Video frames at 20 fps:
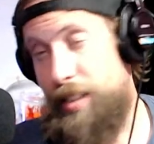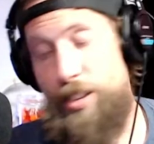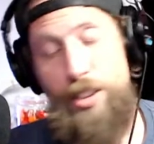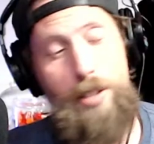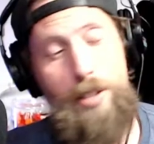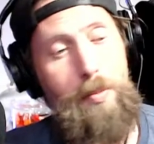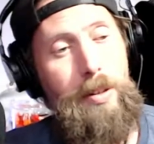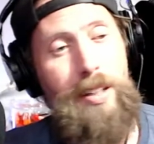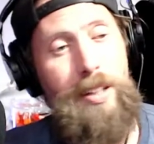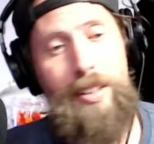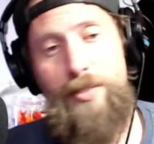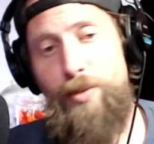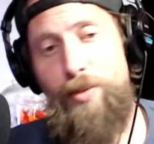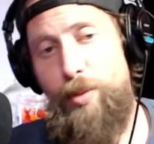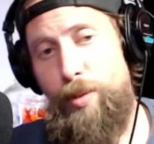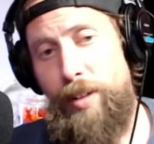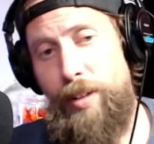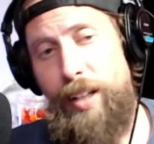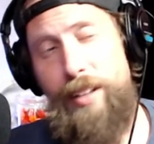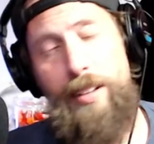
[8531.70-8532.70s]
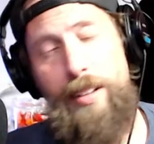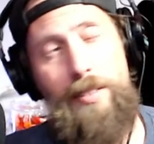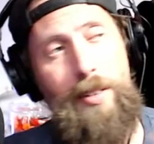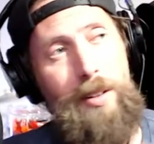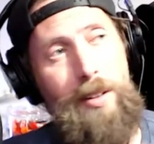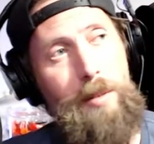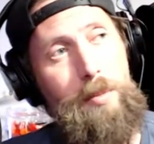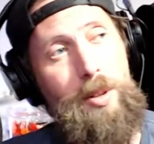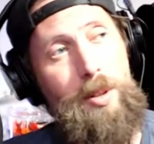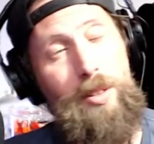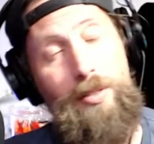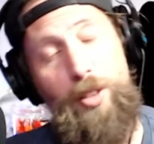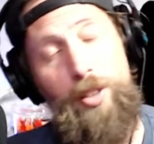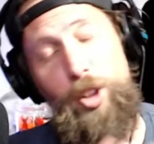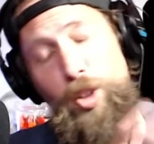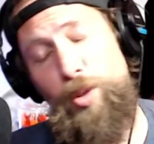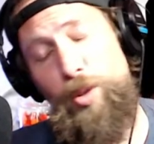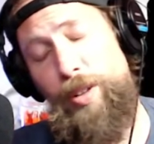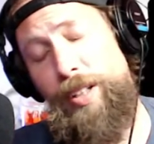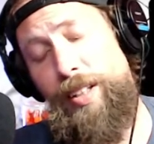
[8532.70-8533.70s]
It's just peaceful, and I love all the
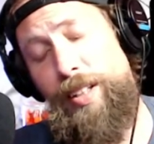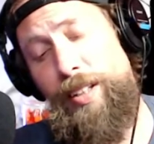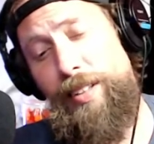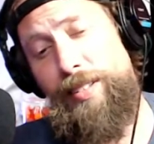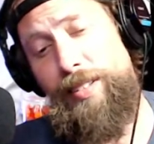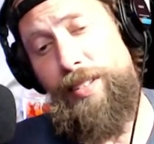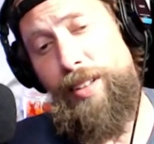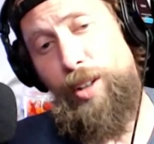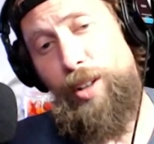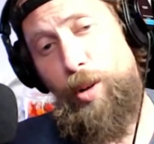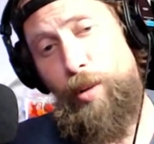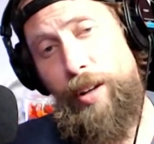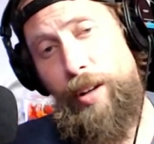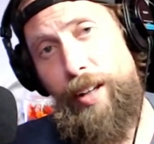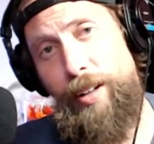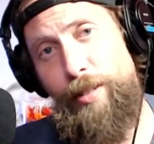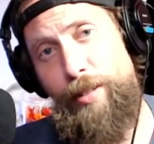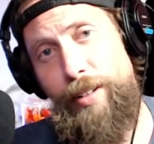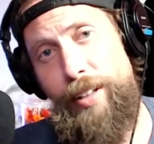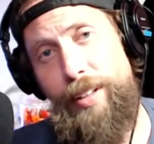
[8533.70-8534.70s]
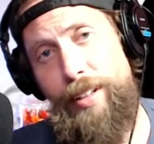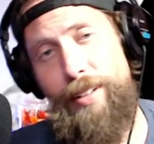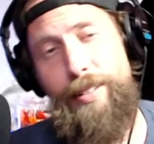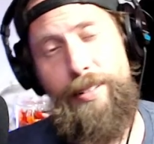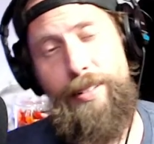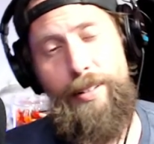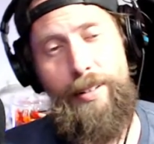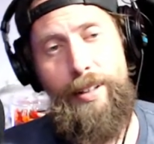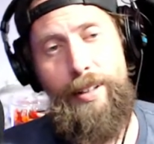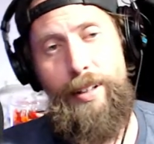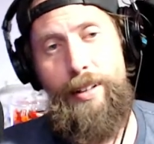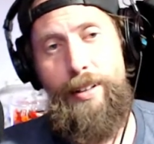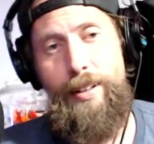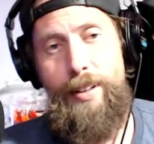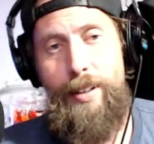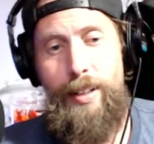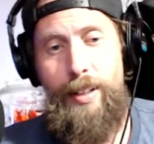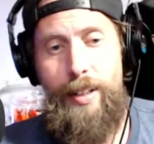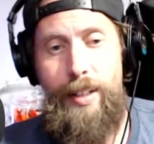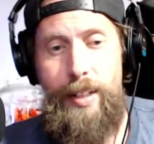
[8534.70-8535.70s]
beautiful trees and the greenery and all
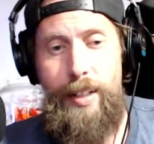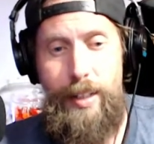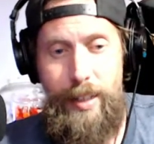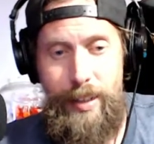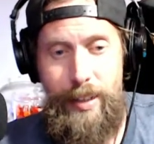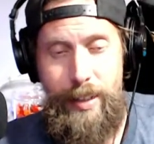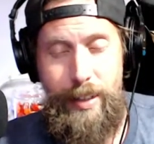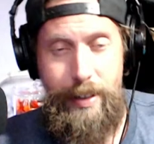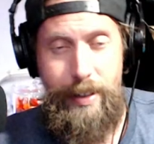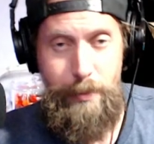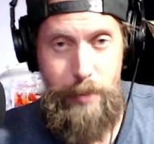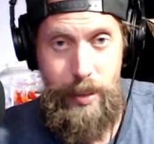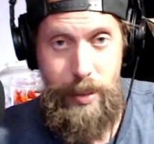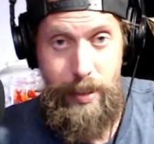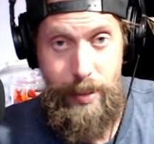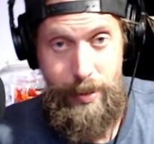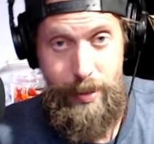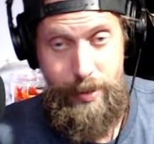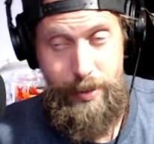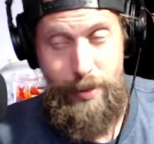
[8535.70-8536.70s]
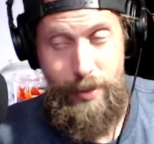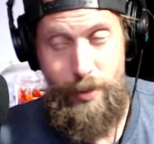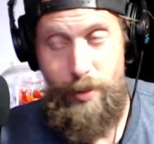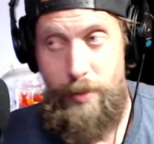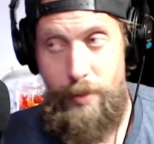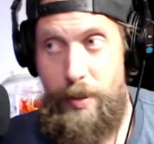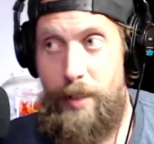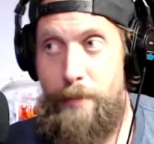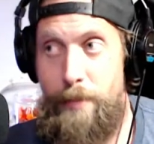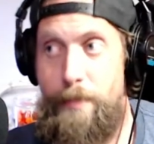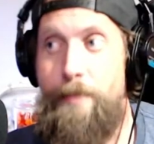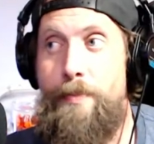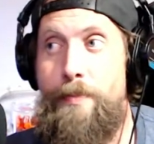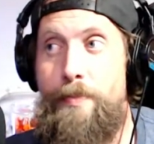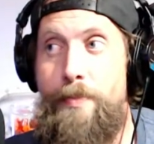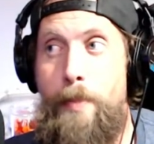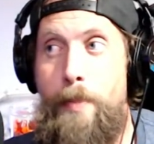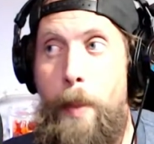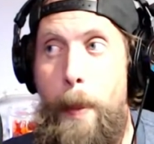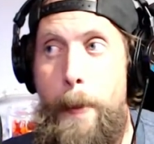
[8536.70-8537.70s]
that, that BS. You know what I mean?
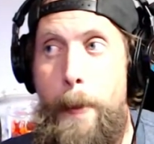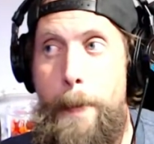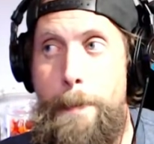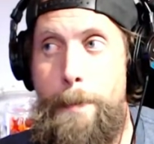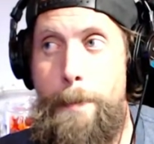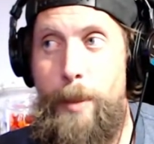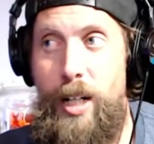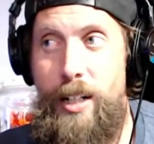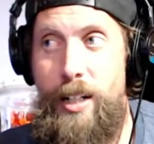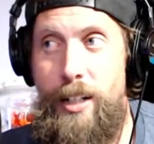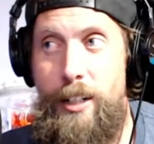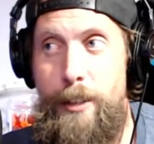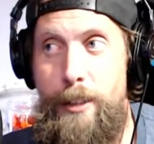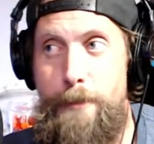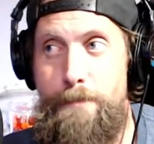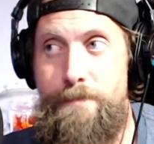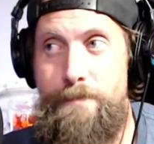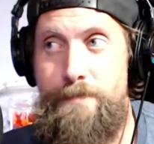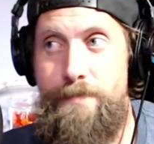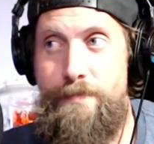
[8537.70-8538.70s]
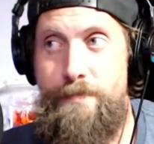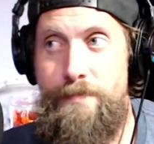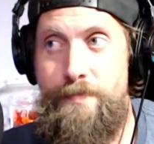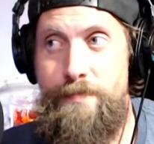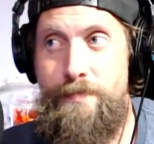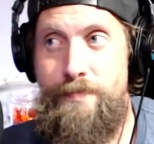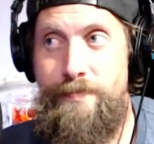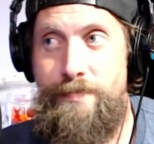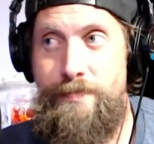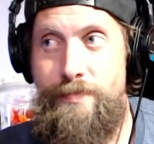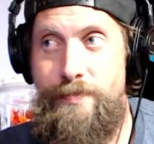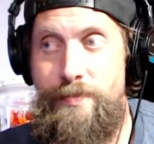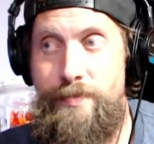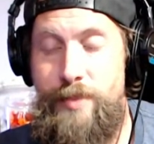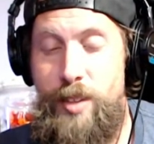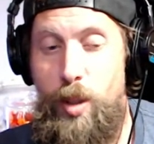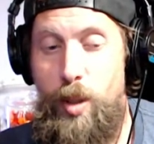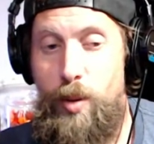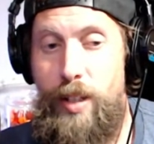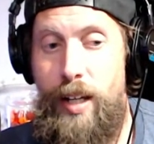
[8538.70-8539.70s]
Um,
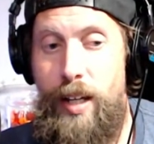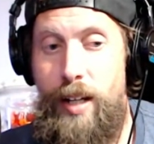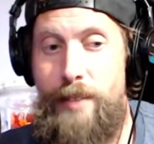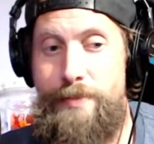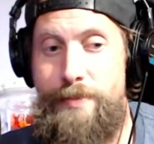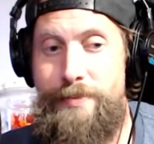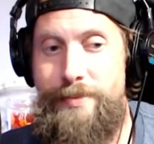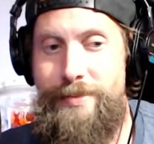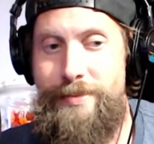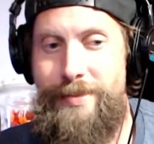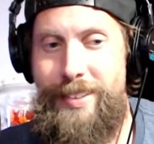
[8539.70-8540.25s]
so yeah.